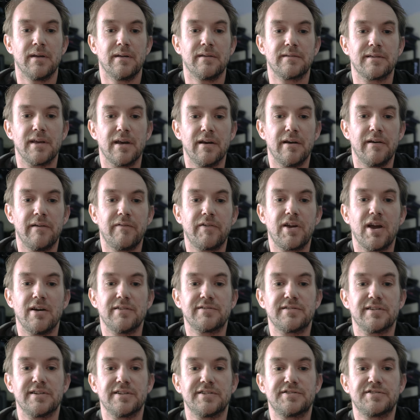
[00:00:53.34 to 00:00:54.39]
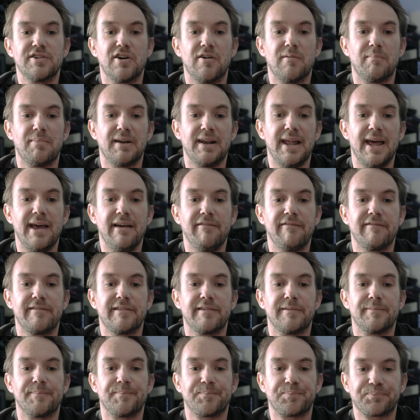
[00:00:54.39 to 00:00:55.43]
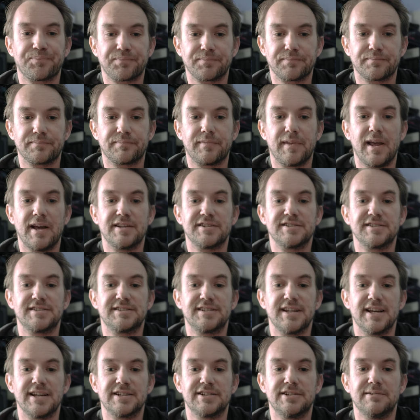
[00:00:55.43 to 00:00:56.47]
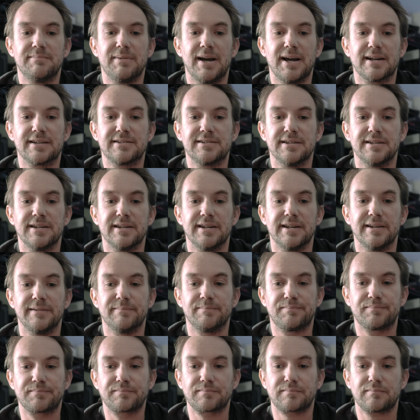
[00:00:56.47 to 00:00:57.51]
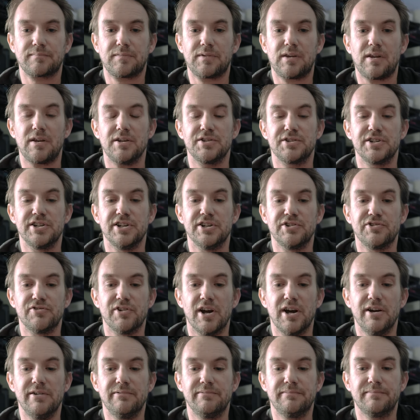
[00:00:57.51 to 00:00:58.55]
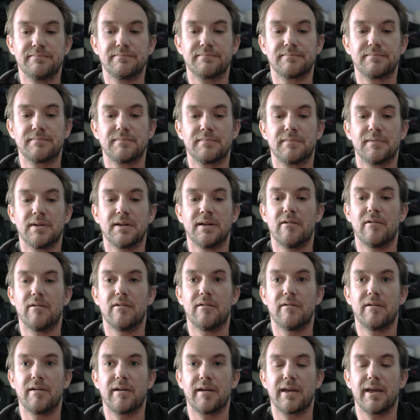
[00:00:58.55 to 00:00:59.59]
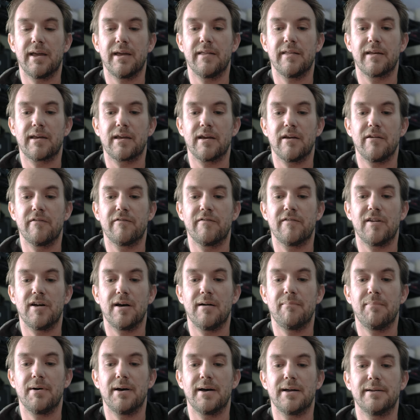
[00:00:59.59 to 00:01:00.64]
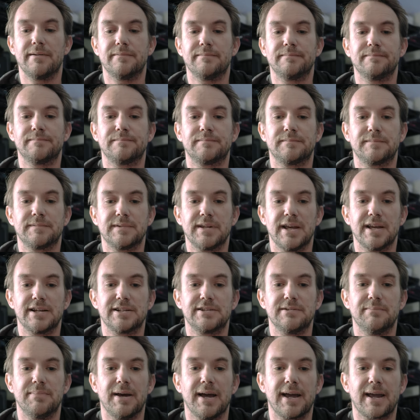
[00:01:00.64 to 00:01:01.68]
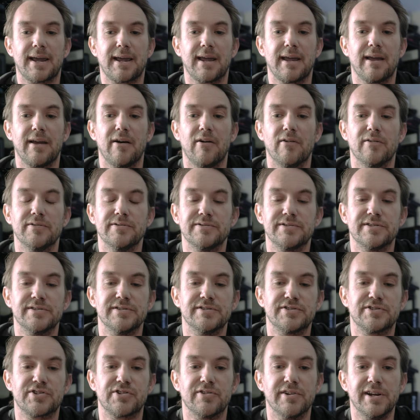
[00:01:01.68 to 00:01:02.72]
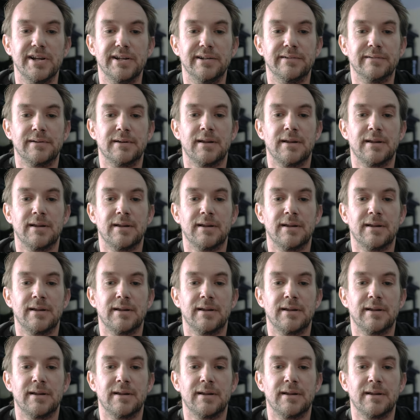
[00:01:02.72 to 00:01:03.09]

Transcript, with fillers: So if you go onto the top left, that just takes you back to your drone. Hit the Go Fly button, takes you back onto the screen.